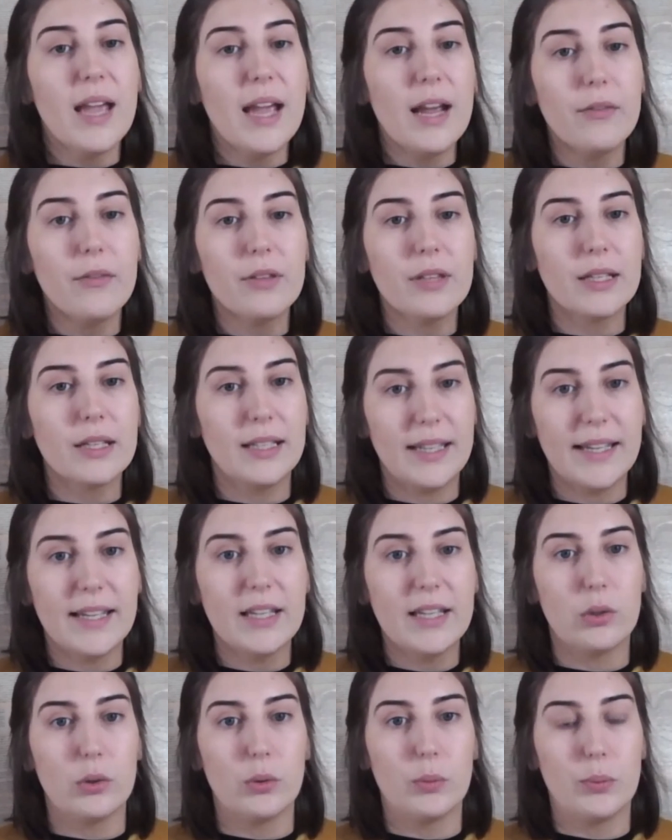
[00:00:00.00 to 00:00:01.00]
everything
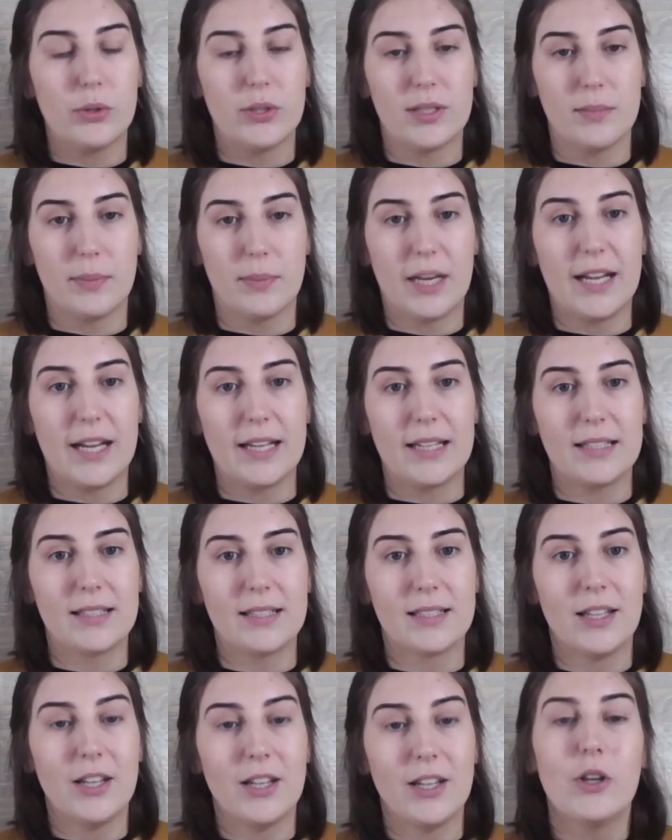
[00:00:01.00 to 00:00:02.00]
legal put in
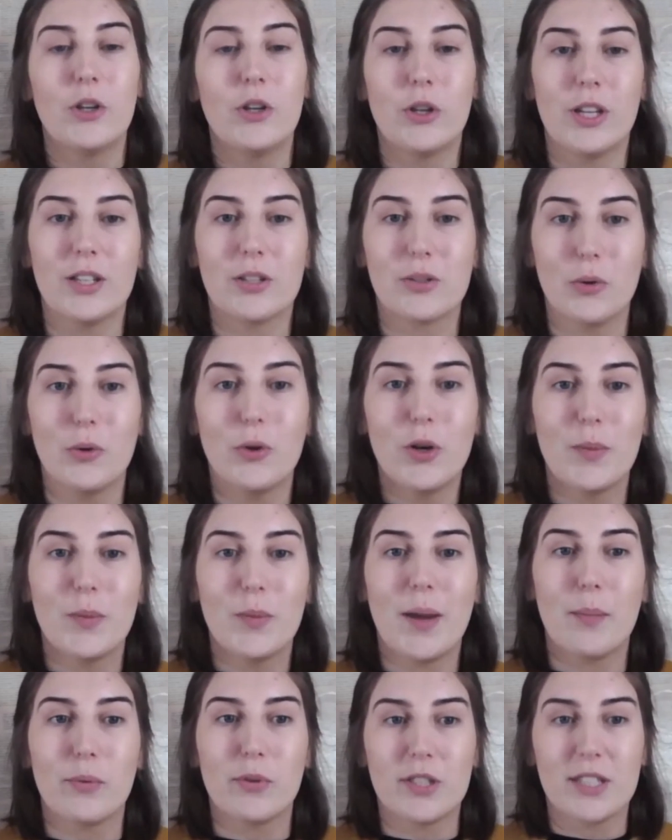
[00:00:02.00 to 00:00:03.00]
place, It's all
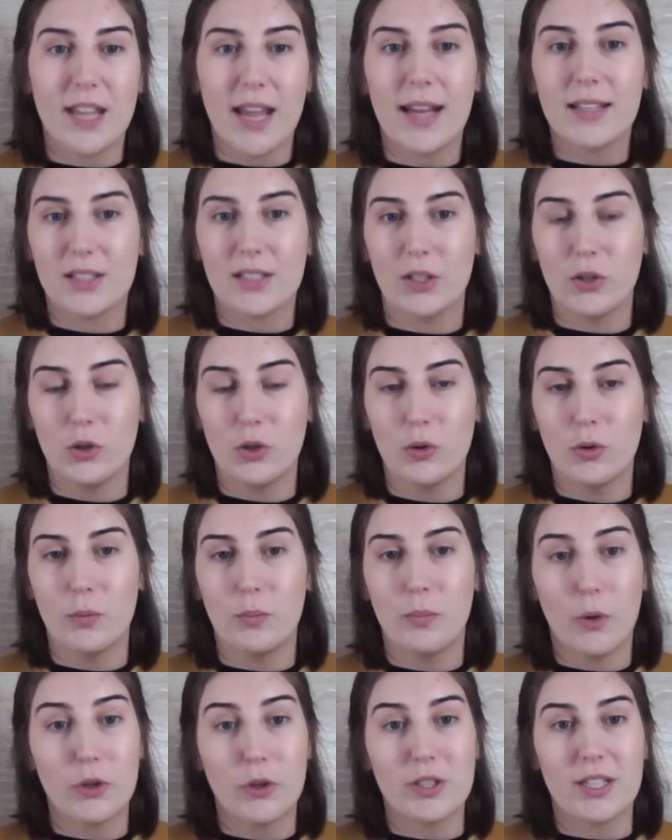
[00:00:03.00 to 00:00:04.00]
about protecting your
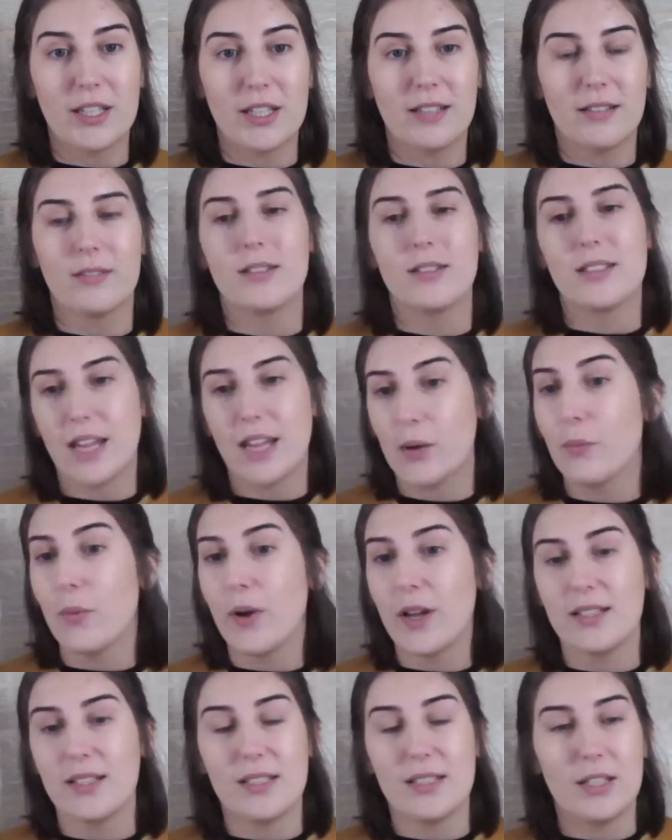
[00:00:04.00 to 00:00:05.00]
body the same
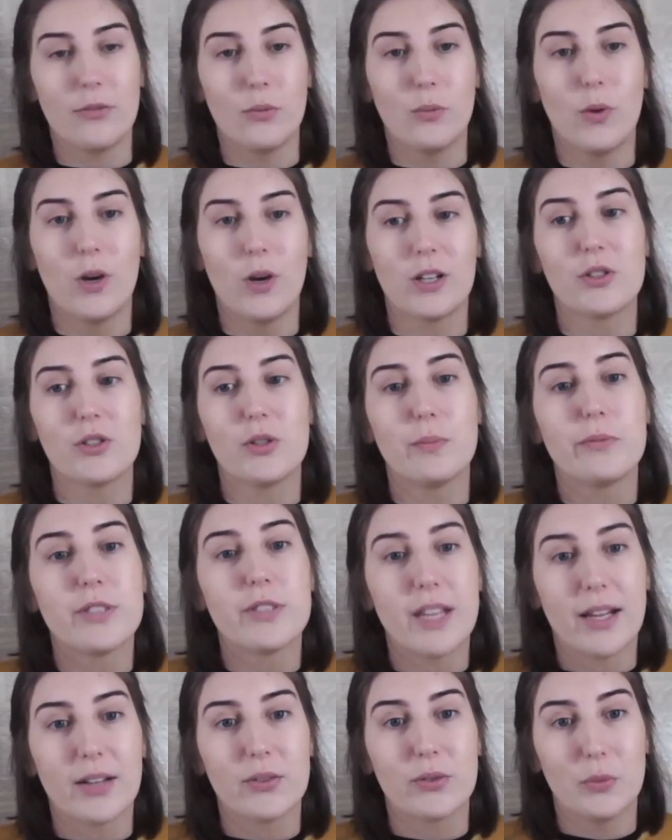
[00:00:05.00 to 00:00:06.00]
way Stephen works to
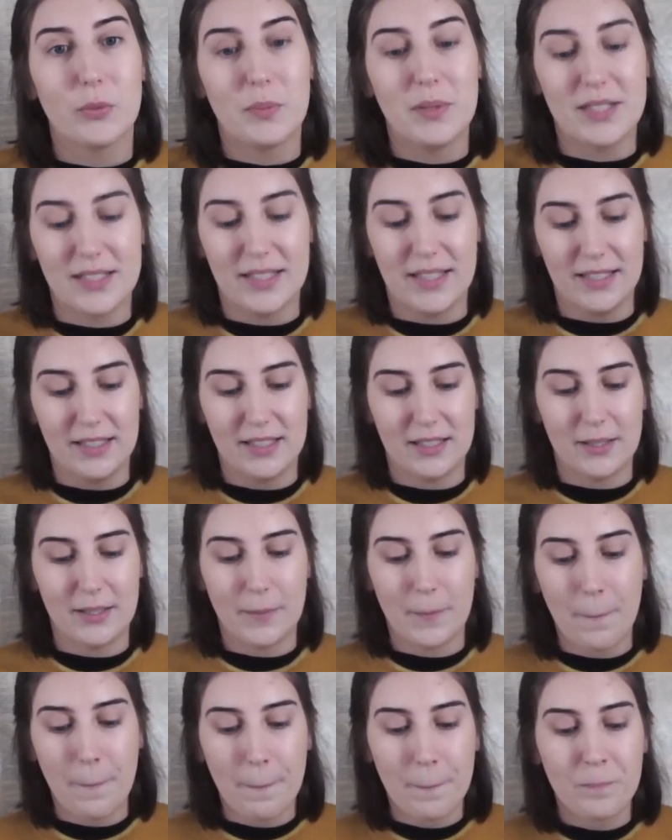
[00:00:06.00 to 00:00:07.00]
protect your business.
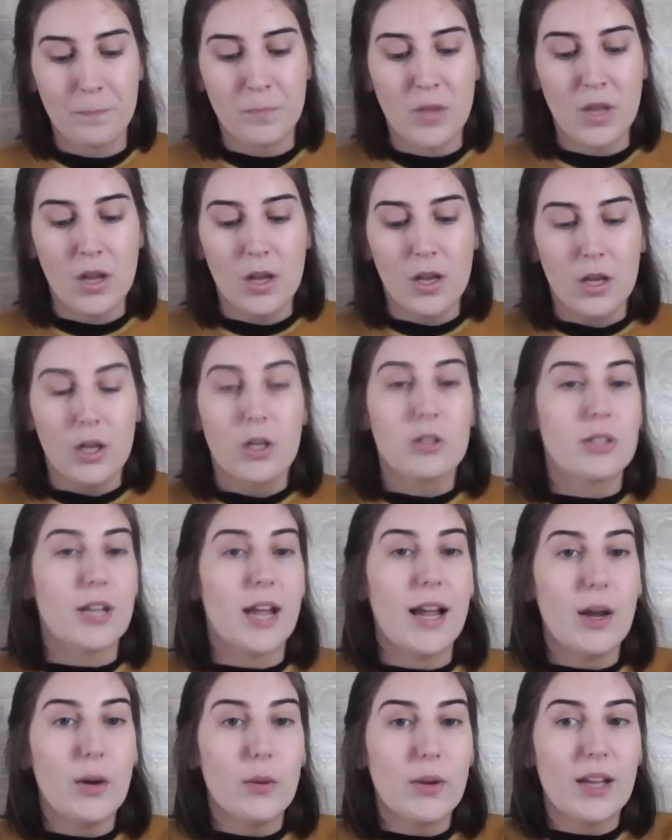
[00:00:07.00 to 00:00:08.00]
So
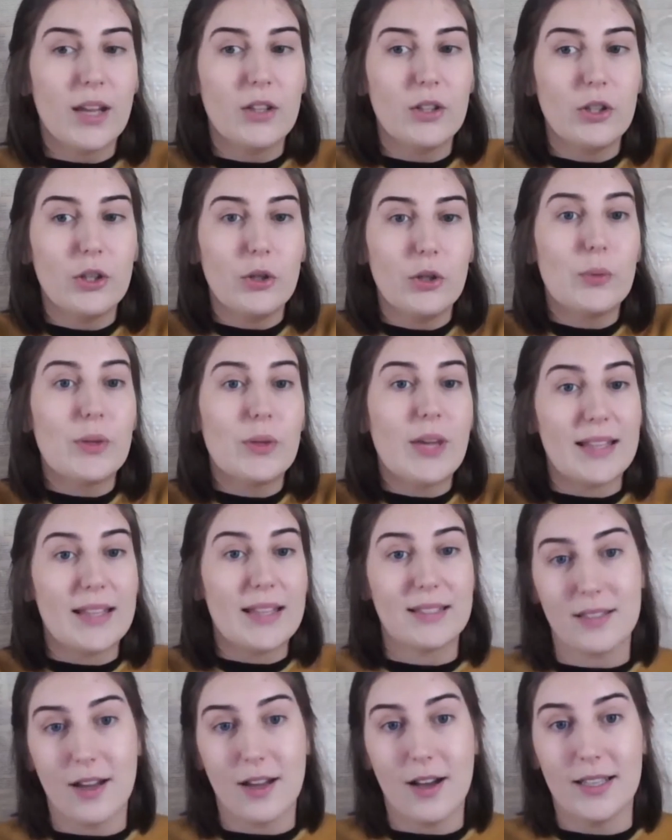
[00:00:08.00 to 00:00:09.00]
how can you get
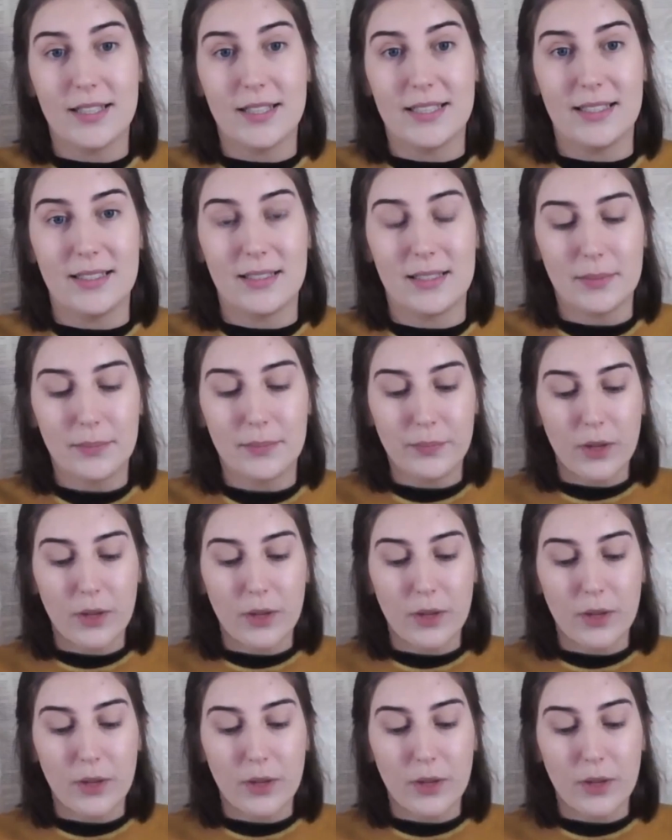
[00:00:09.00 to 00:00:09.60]
started?